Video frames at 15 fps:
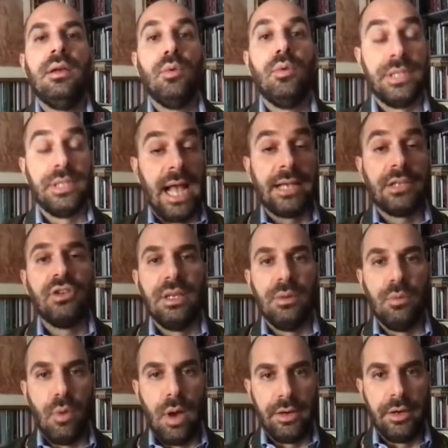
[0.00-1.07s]
was actually
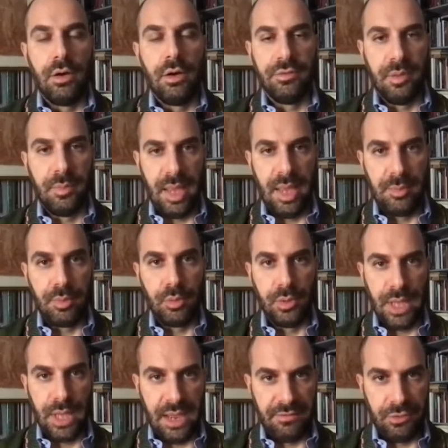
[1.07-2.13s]
one of the papal
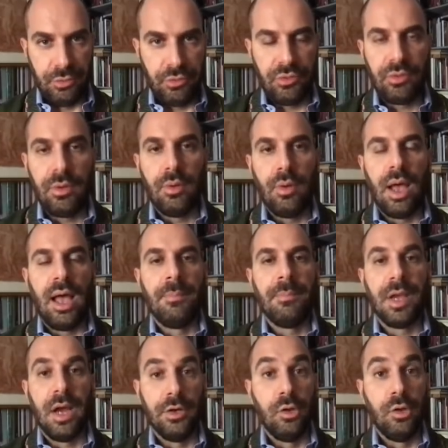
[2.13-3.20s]
nephews,
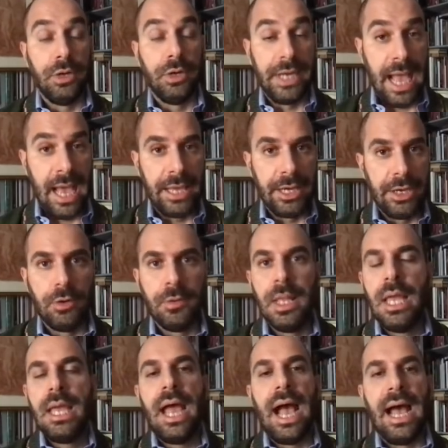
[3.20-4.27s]
Cardinal Riario.
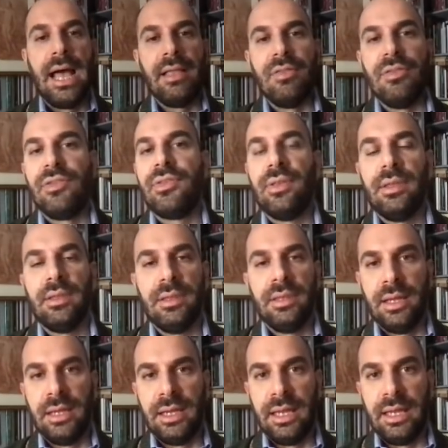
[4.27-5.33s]
And
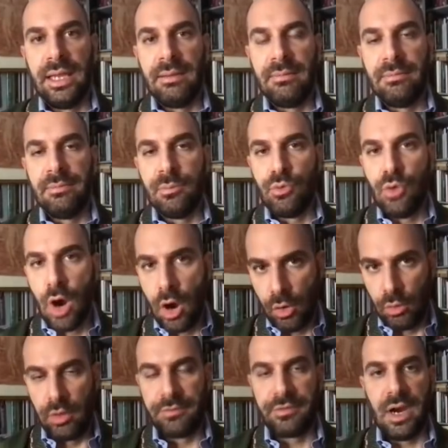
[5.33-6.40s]
the
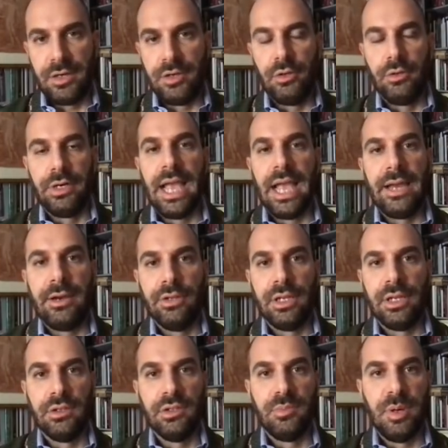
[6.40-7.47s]
role of Cardinal Riario in
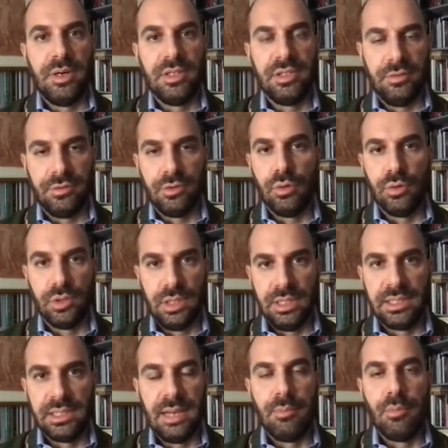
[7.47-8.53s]
the conspiracy, of course,
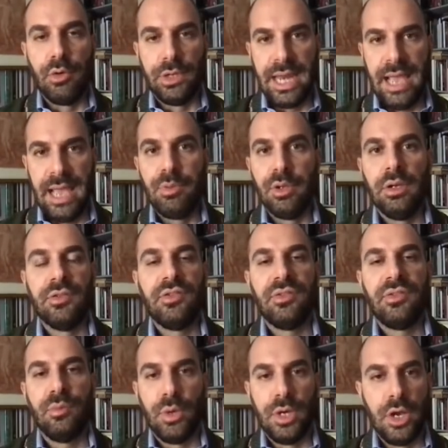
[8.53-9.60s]
is somewhat
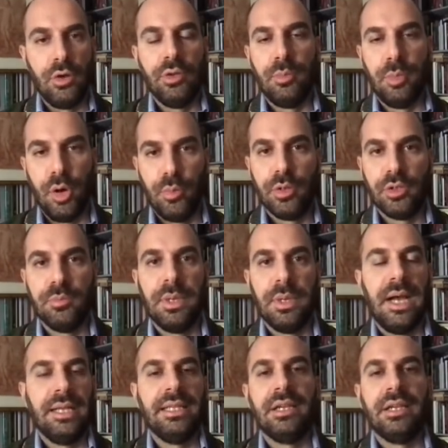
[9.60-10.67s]
nebulous. We know the Pope was
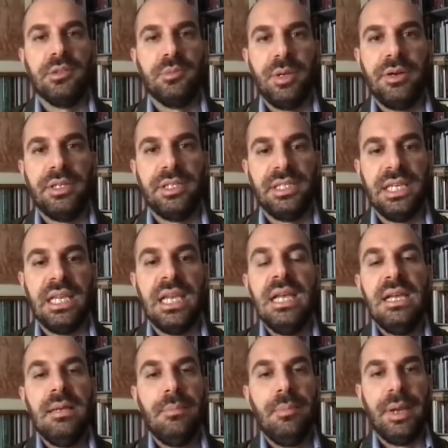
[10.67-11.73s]
behind the conspiracy,
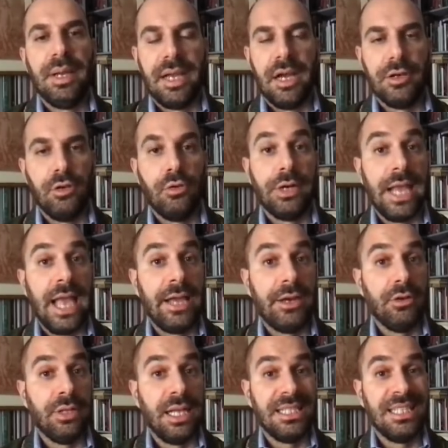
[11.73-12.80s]
but Cardinal
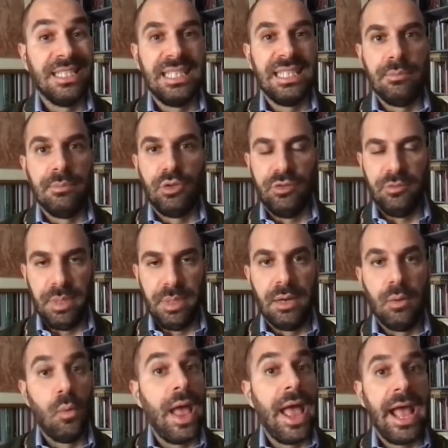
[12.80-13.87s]
Riario doesn't seem to have been
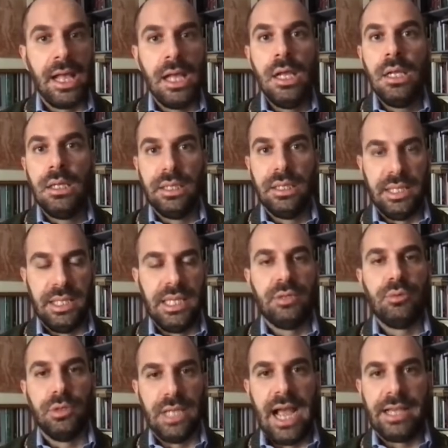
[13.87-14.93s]
aware that
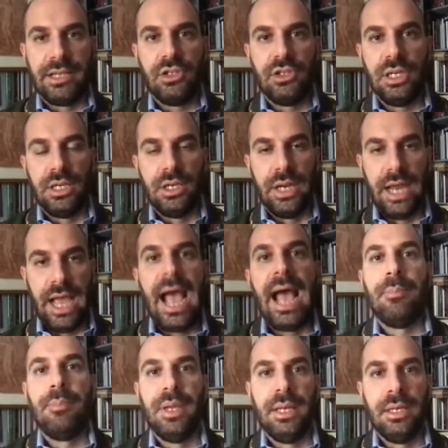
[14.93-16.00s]
this was actually going to
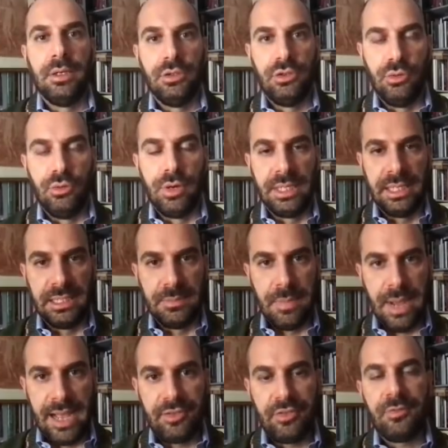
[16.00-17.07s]
happen during this
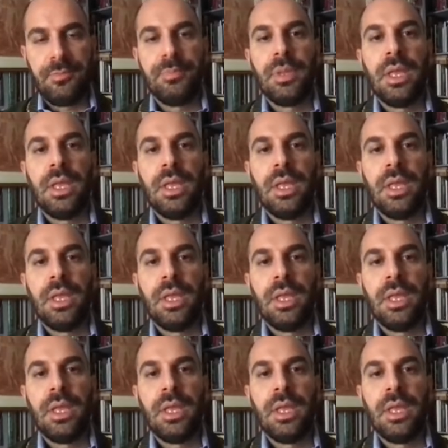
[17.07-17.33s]
Mass.